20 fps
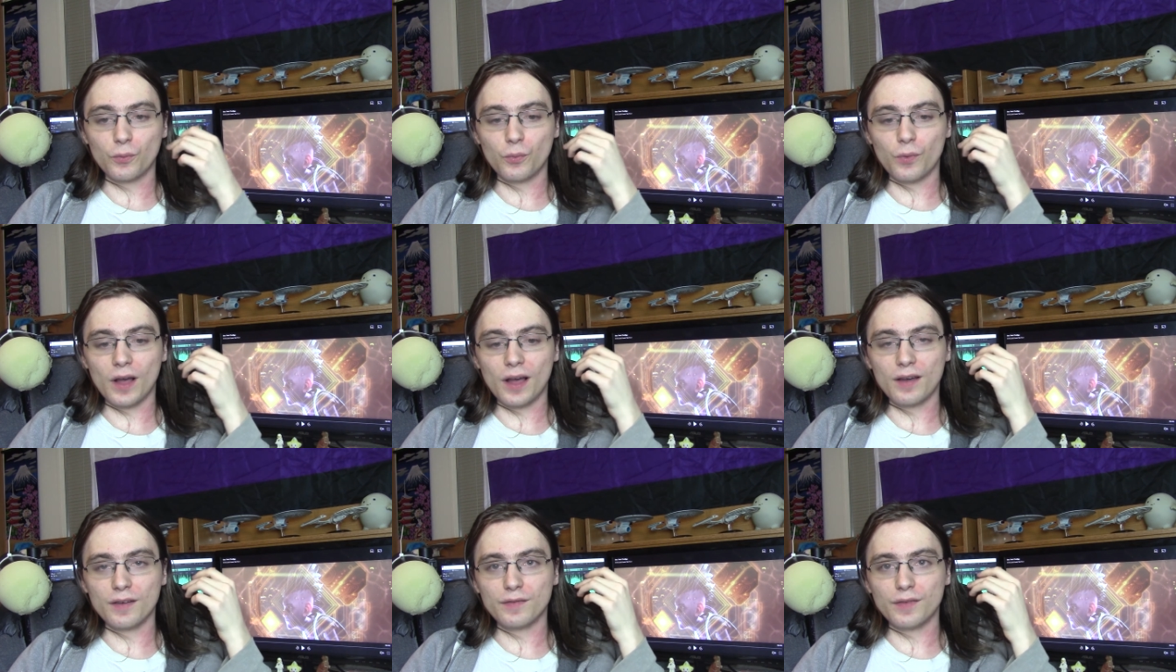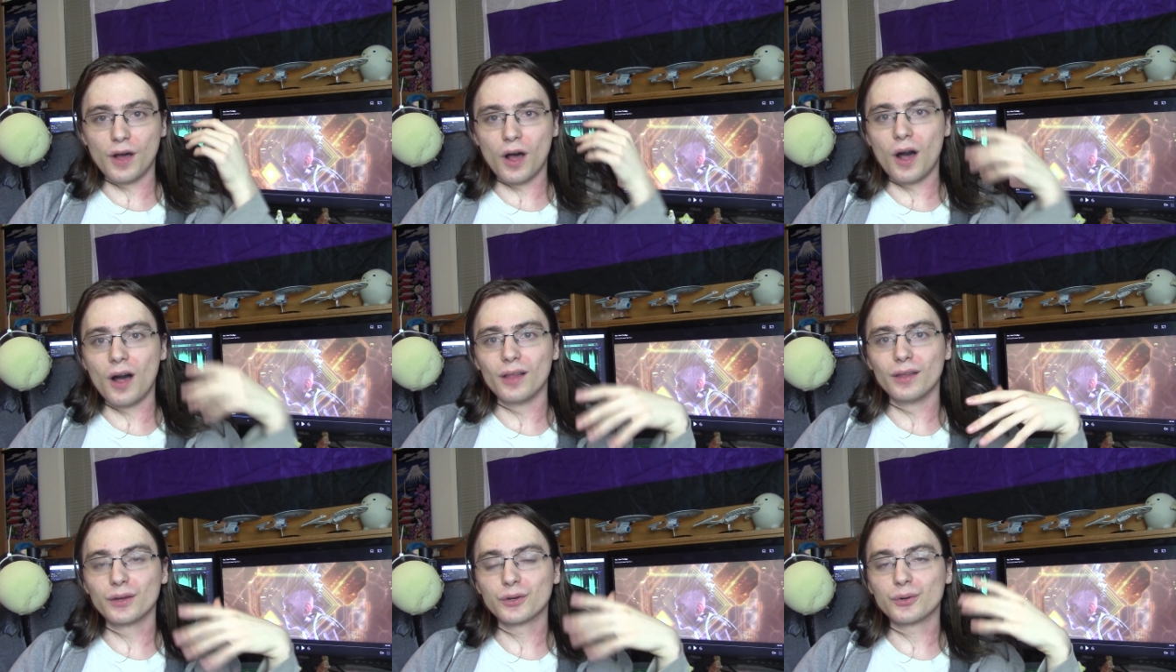of
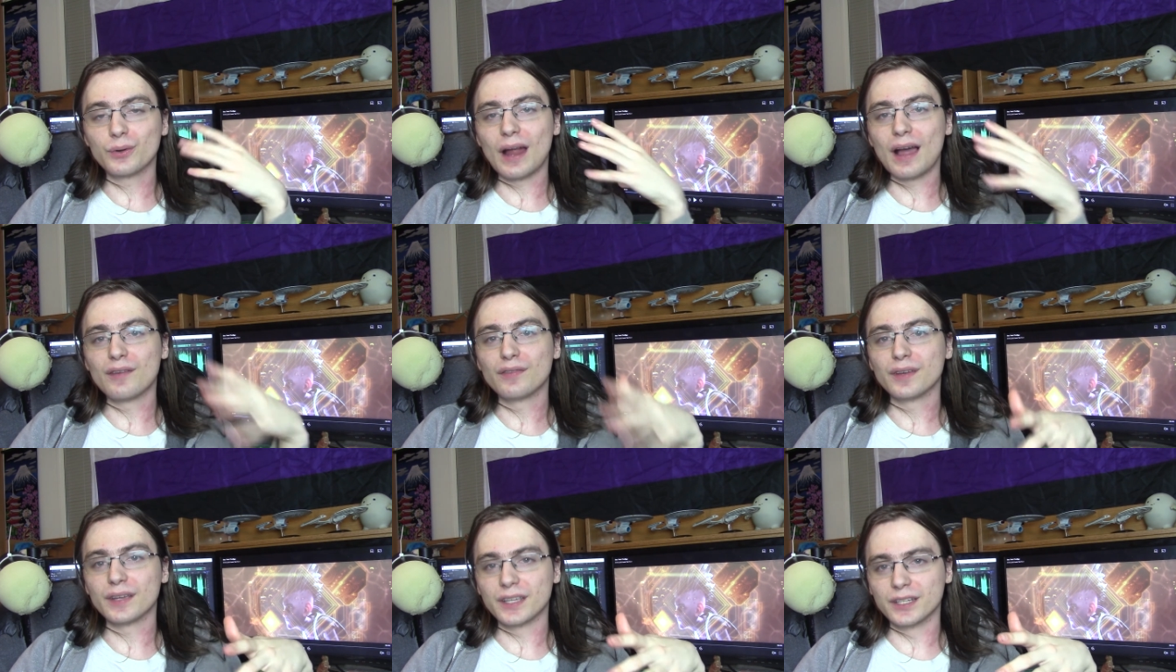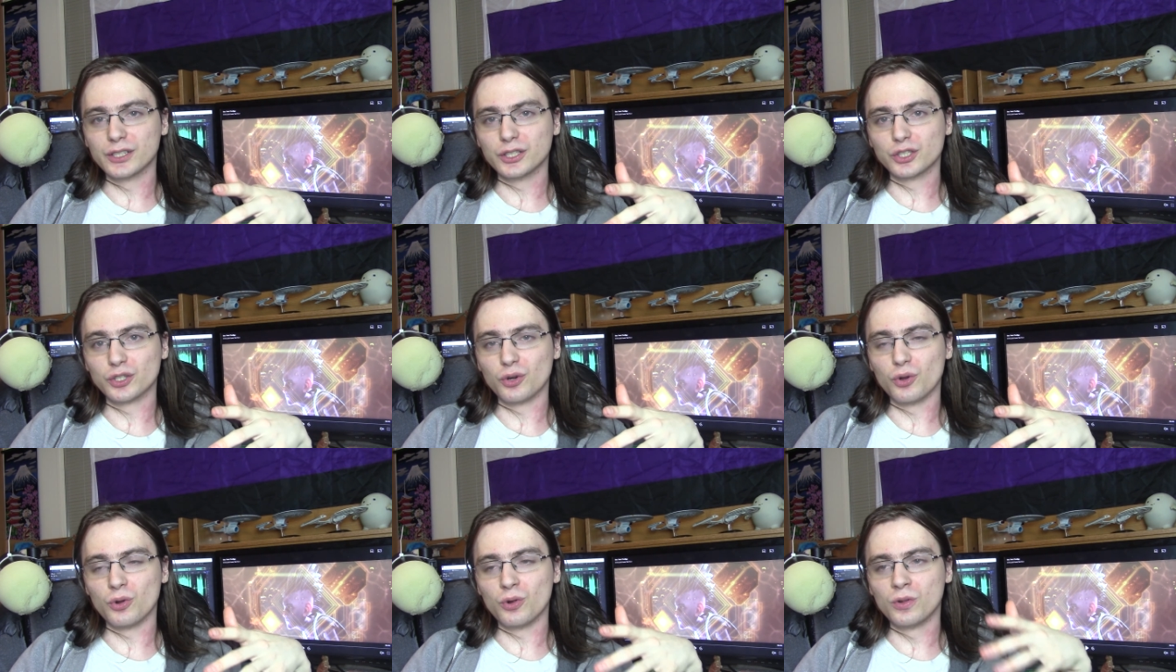holographic
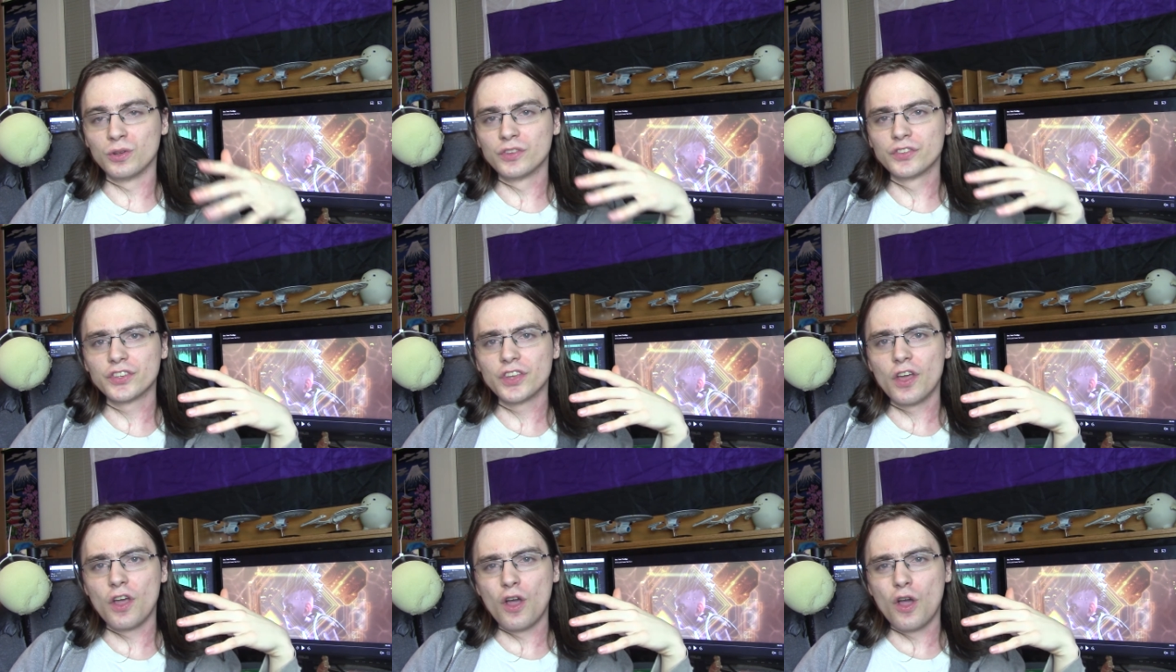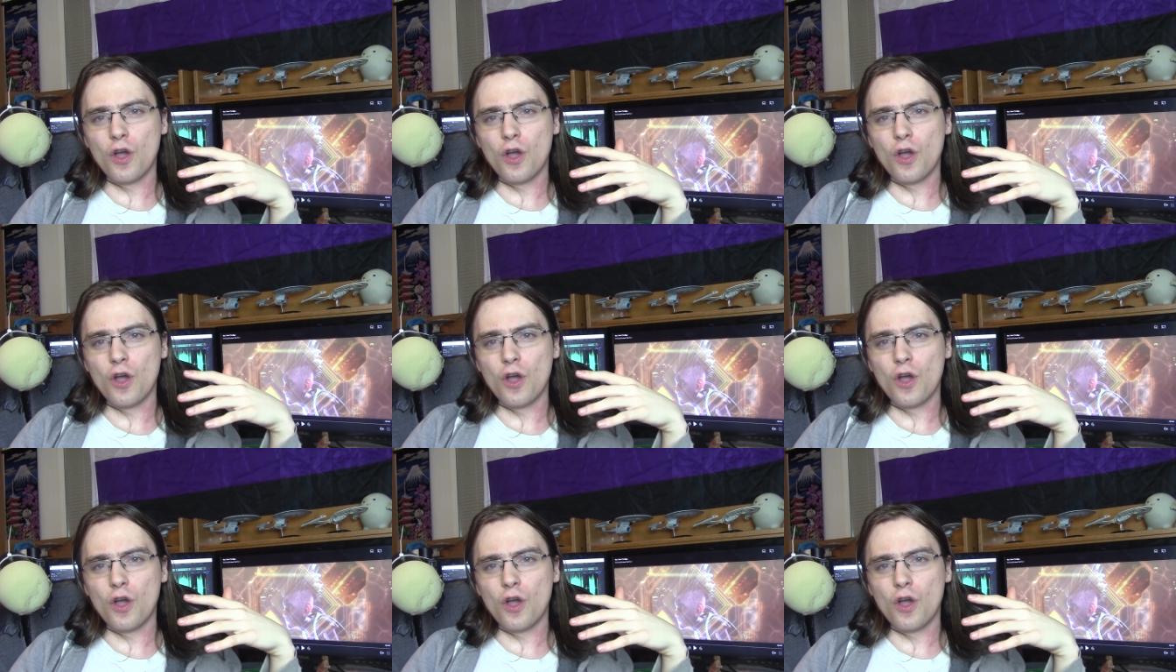controls